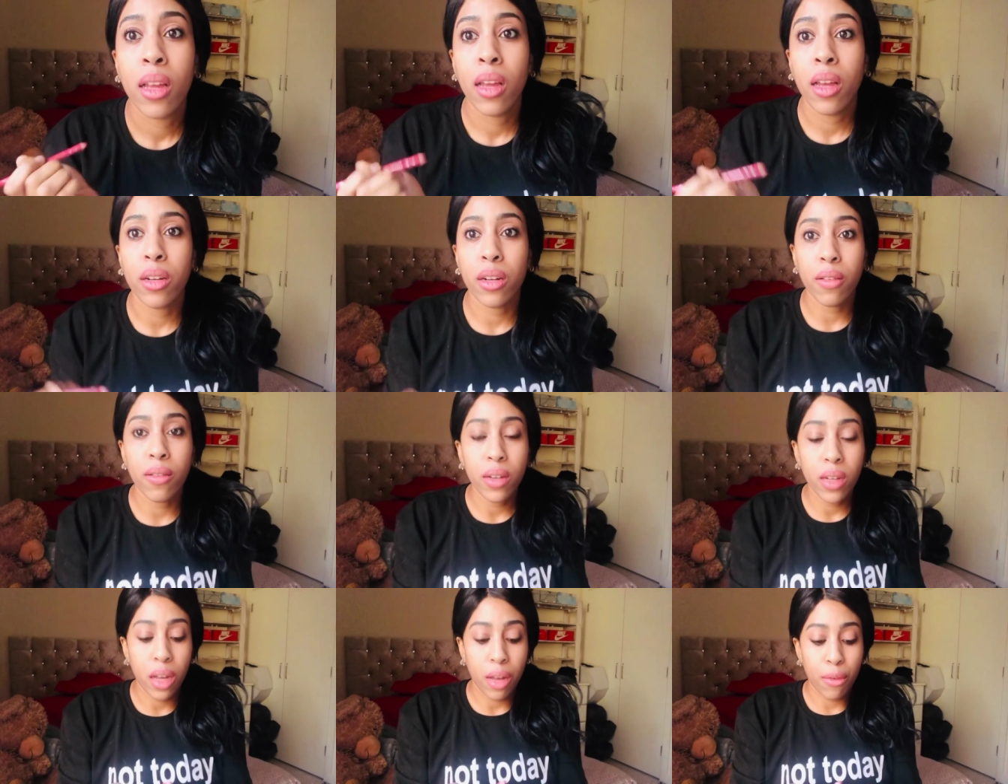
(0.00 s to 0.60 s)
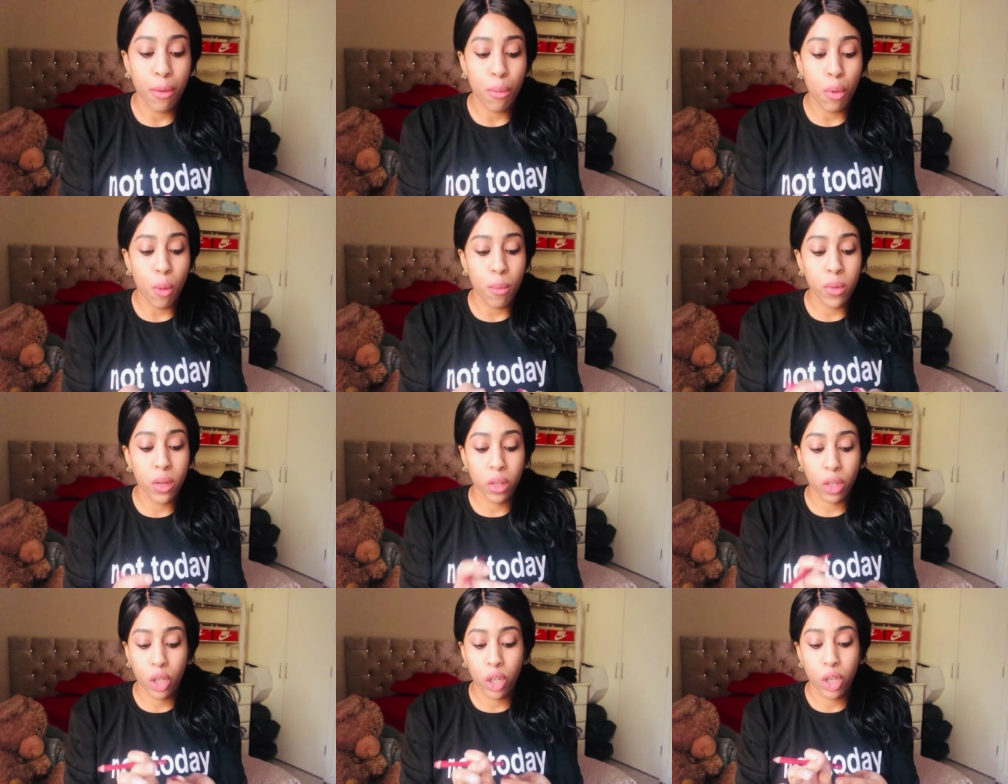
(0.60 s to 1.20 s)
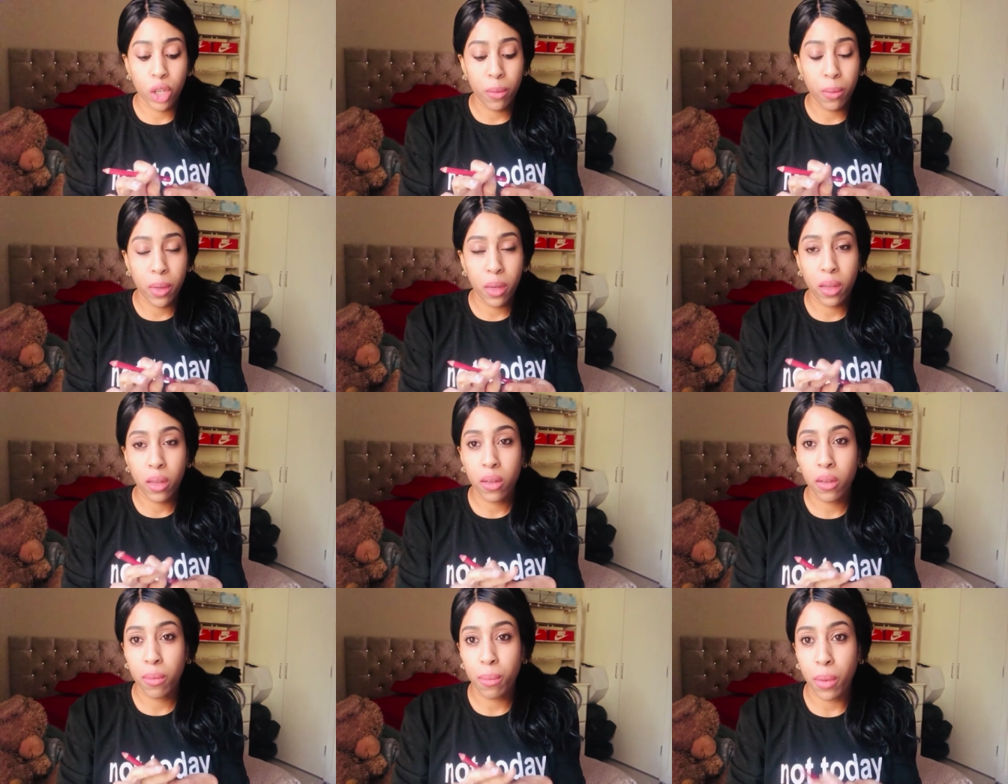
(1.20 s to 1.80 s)
don't really have a prominent
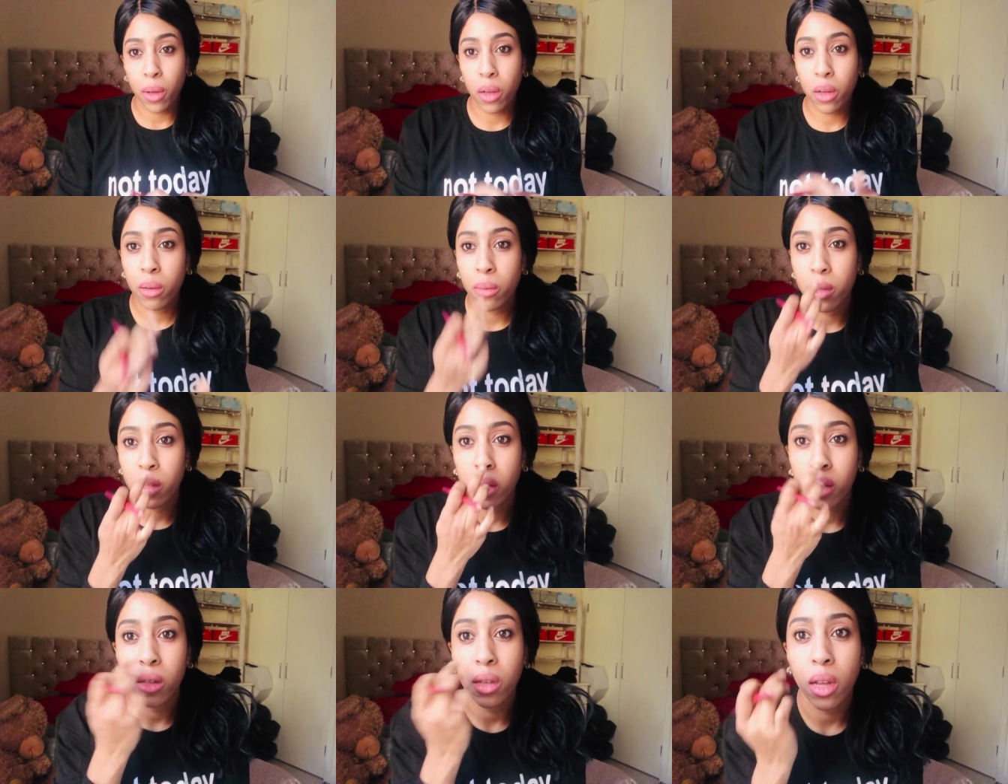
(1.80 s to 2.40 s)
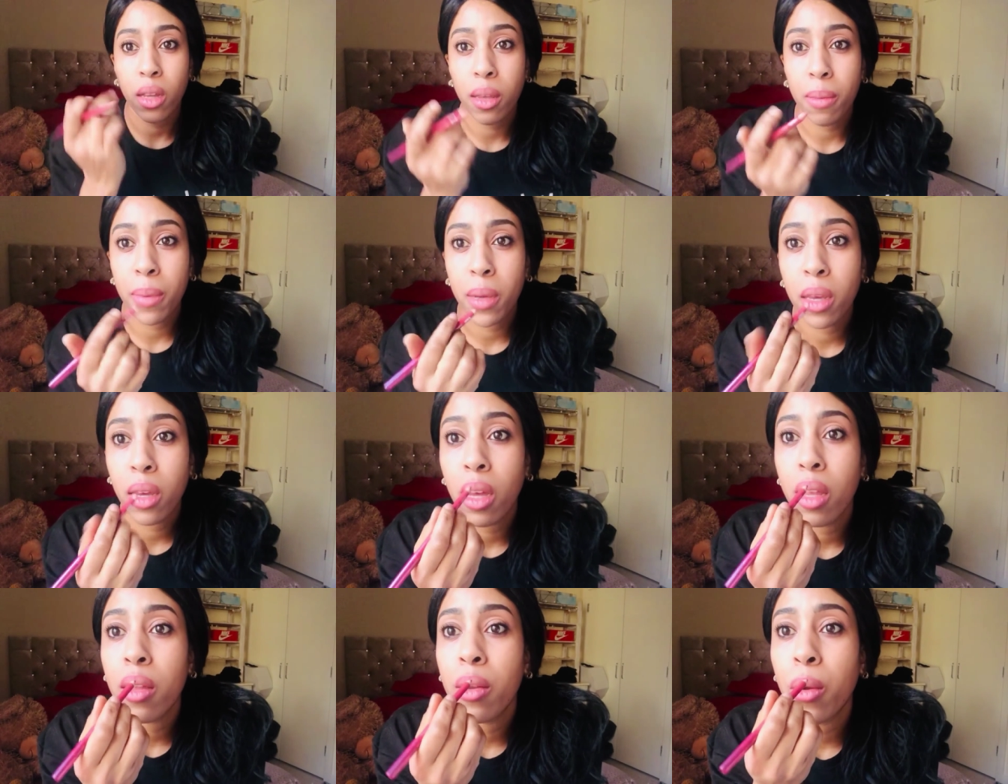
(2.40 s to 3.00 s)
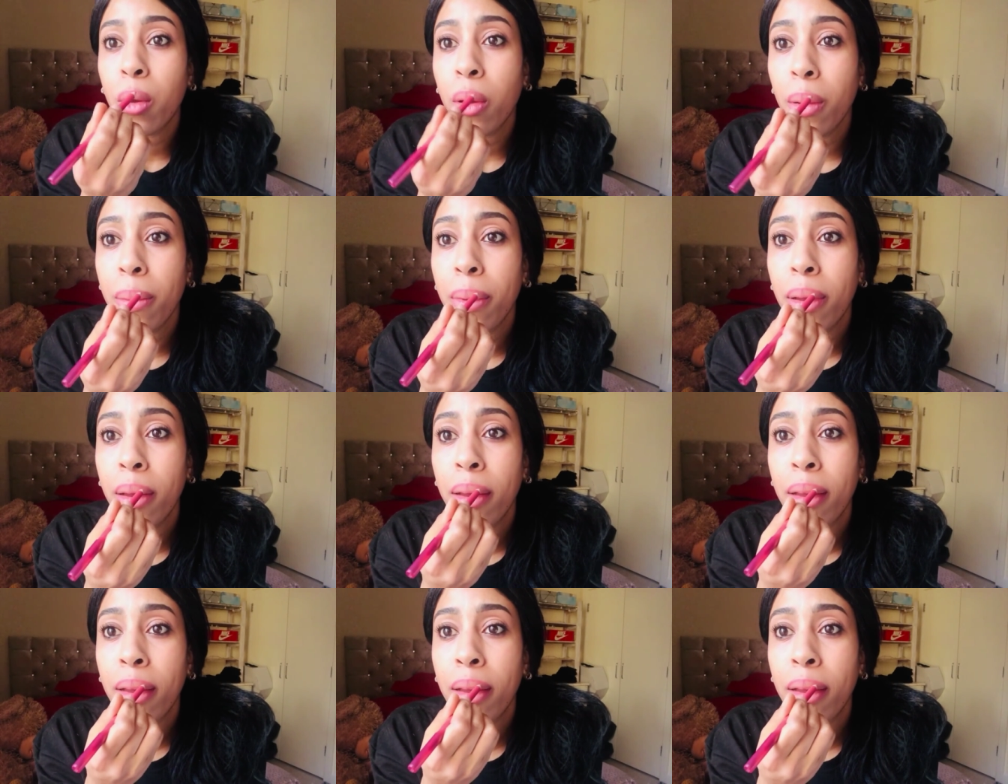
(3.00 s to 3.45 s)
cupid's bow which is like the peak at the top